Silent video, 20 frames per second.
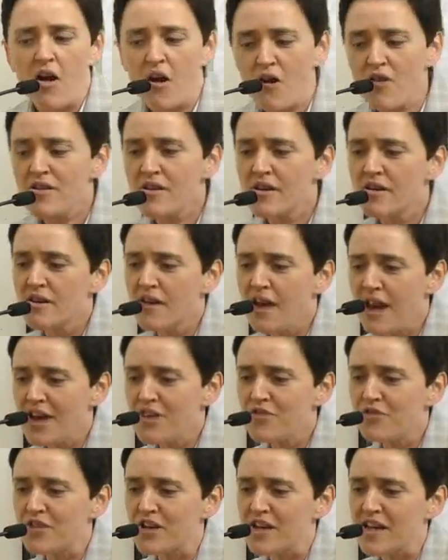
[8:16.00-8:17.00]
On
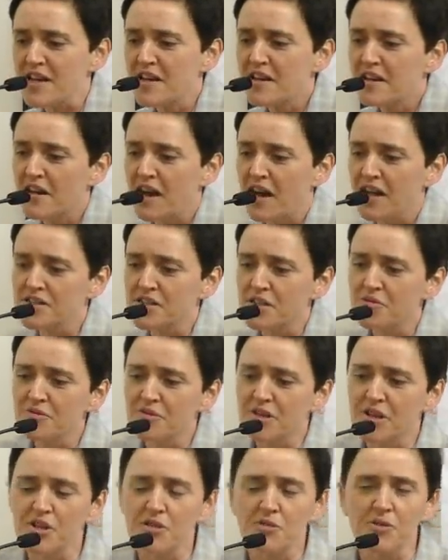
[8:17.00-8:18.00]
Live Leak, I don't
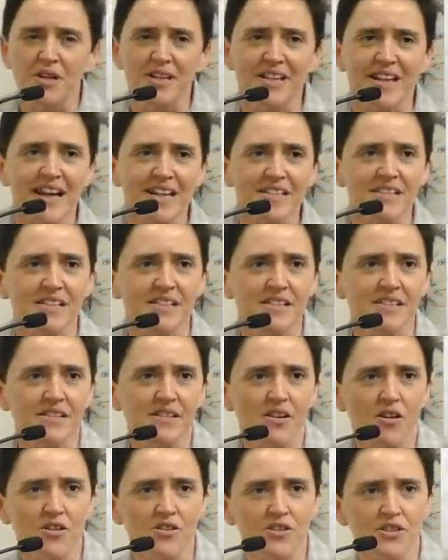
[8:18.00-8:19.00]
think you can get
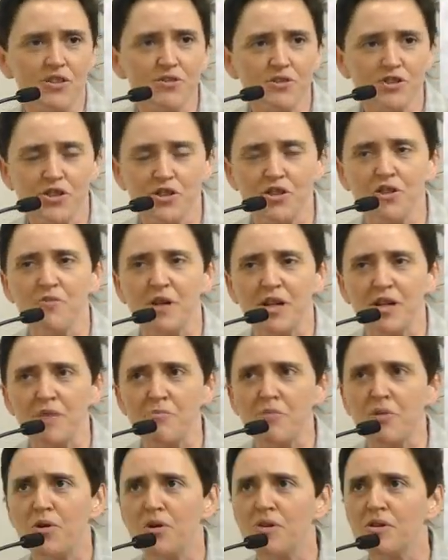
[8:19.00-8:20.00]
it on YouTube
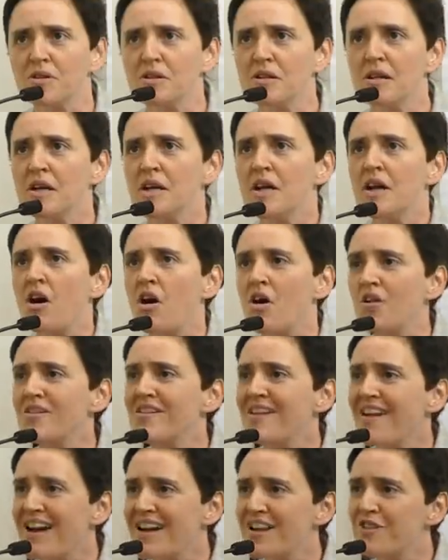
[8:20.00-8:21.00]
anymore.
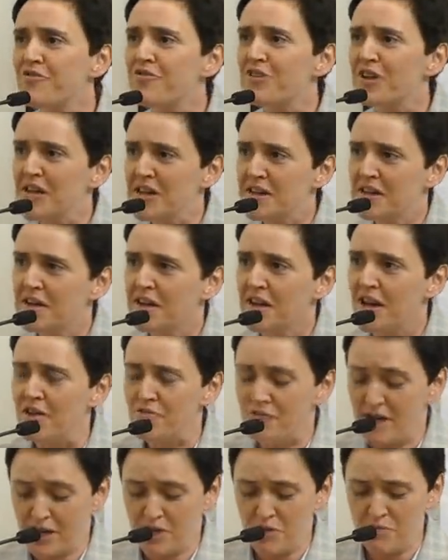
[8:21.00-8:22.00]
On Live Leak, I
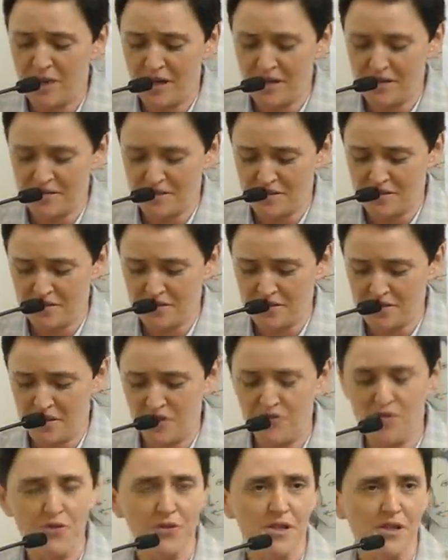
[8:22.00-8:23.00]
recommend it,
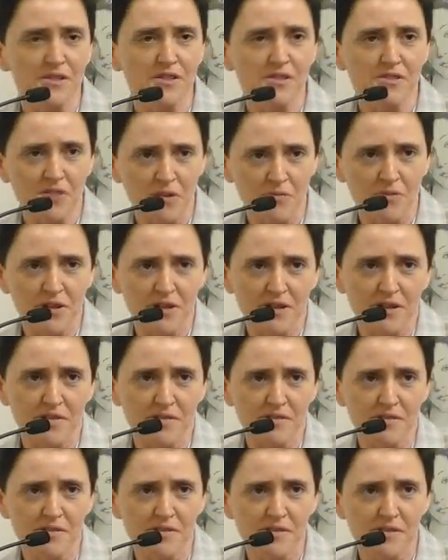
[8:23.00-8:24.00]
if you can stomach
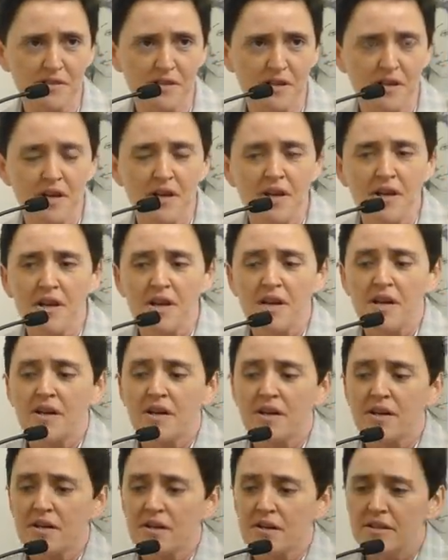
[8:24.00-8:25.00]
it.
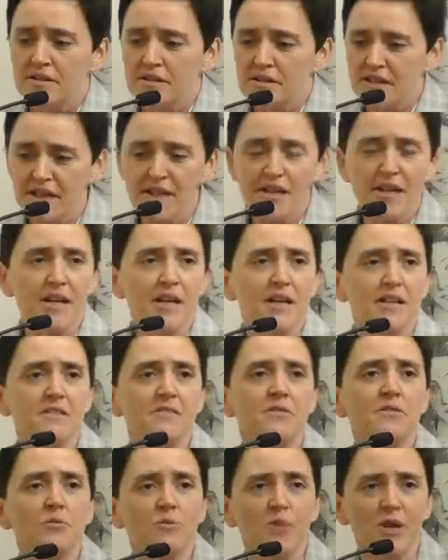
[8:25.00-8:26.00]
Key
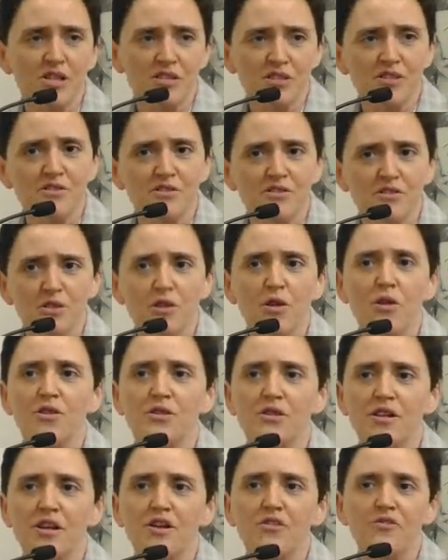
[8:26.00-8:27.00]
in Western
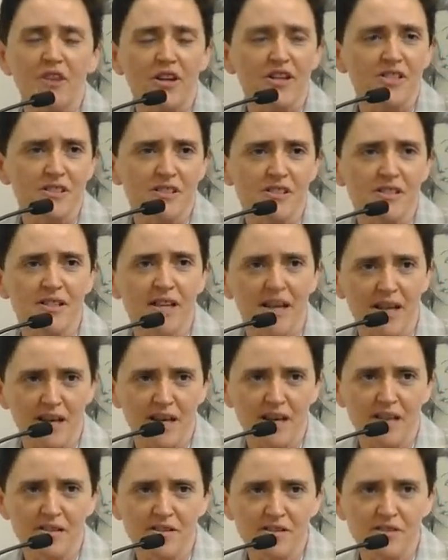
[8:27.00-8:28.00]
slaughter versus
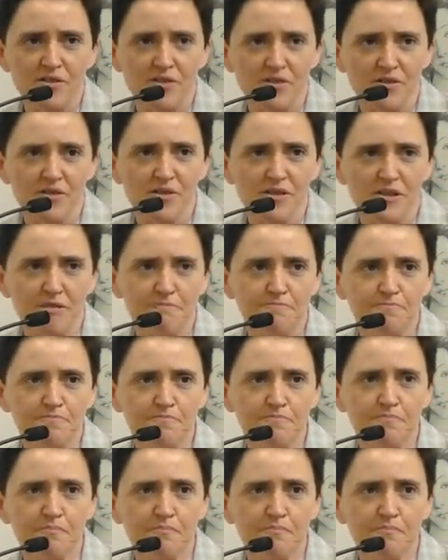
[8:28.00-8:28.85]
halal slaughter.